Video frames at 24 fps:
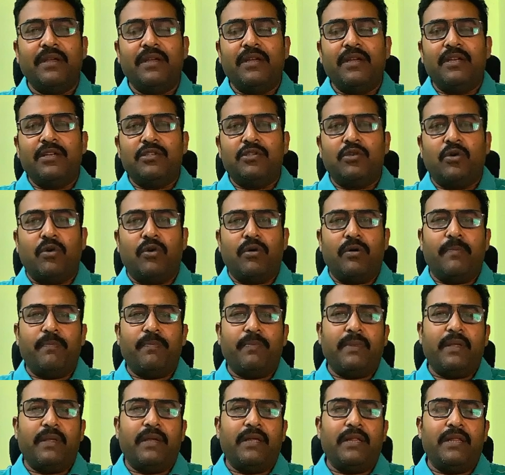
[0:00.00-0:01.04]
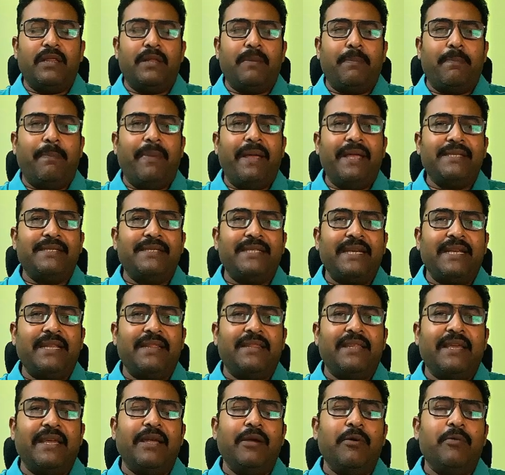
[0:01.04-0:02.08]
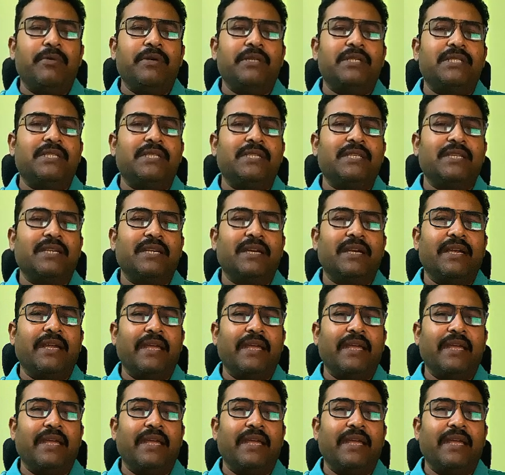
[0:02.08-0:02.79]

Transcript: So the basic thing which